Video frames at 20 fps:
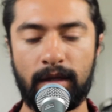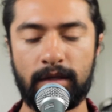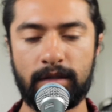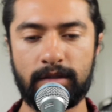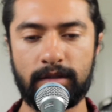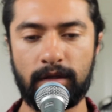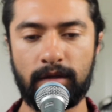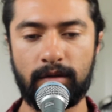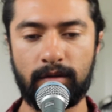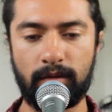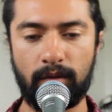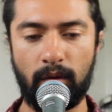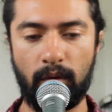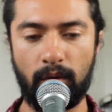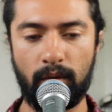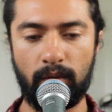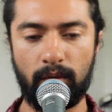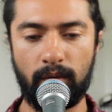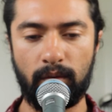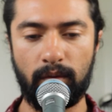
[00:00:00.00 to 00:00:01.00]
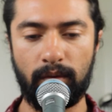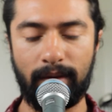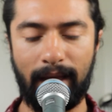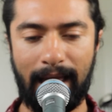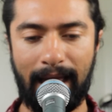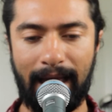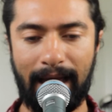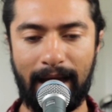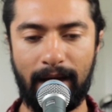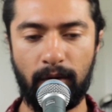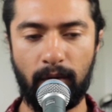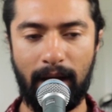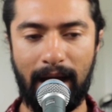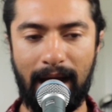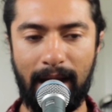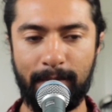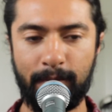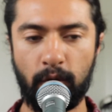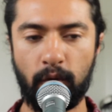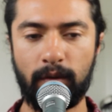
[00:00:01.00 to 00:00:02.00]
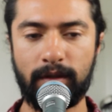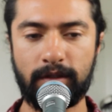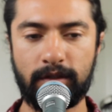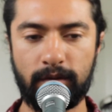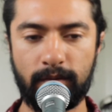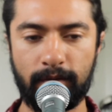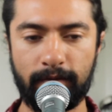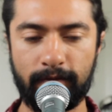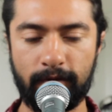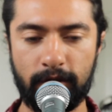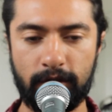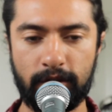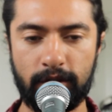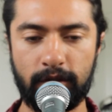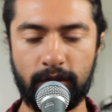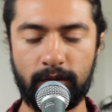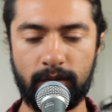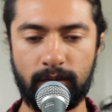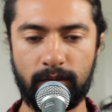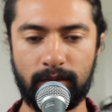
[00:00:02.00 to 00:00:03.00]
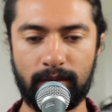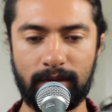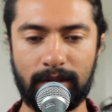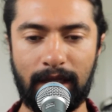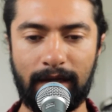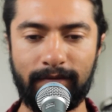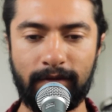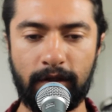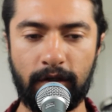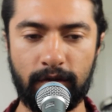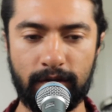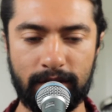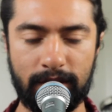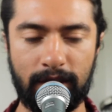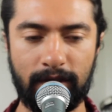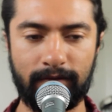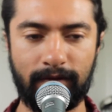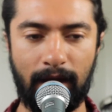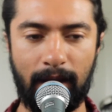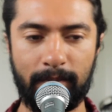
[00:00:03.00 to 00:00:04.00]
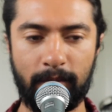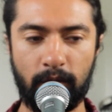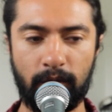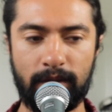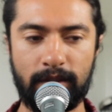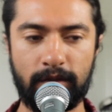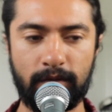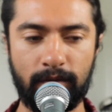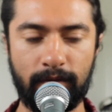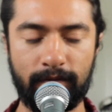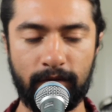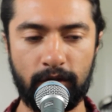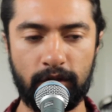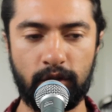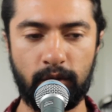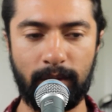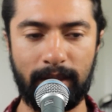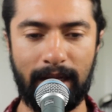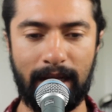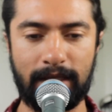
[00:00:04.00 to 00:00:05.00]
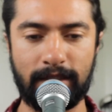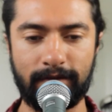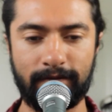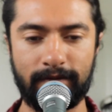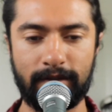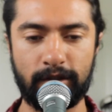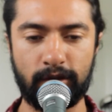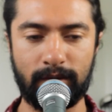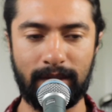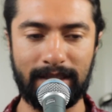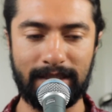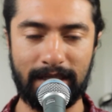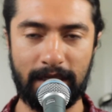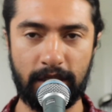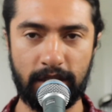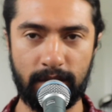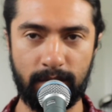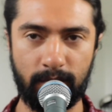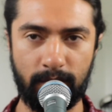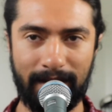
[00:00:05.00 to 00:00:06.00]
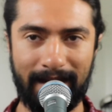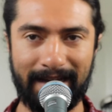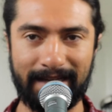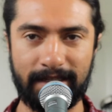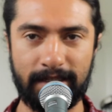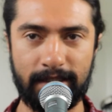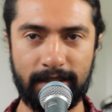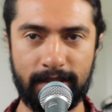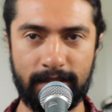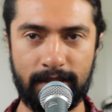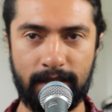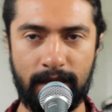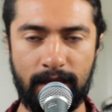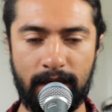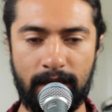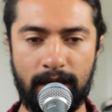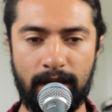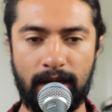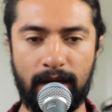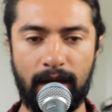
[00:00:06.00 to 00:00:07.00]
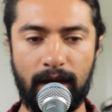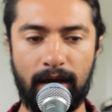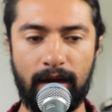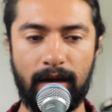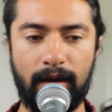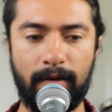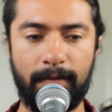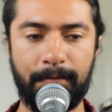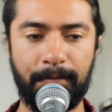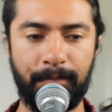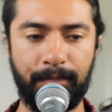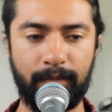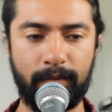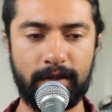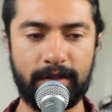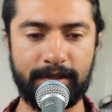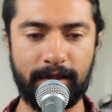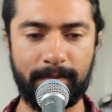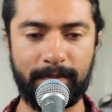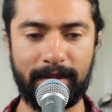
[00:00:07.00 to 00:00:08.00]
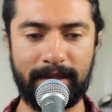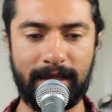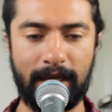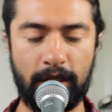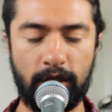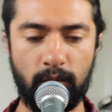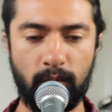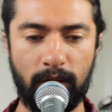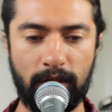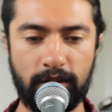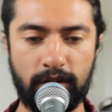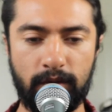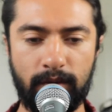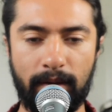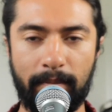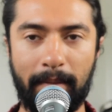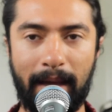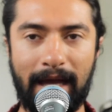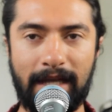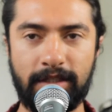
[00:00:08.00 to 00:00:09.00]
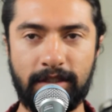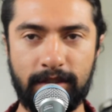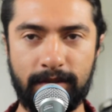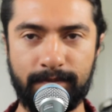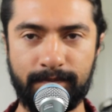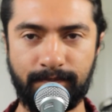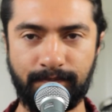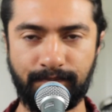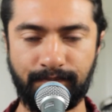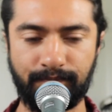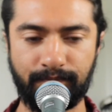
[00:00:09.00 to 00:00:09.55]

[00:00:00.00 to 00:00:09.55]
So, how I'm going to refer to loving yourself, I'm going to refer to it as a visualization practice, um, something that you want to imagine,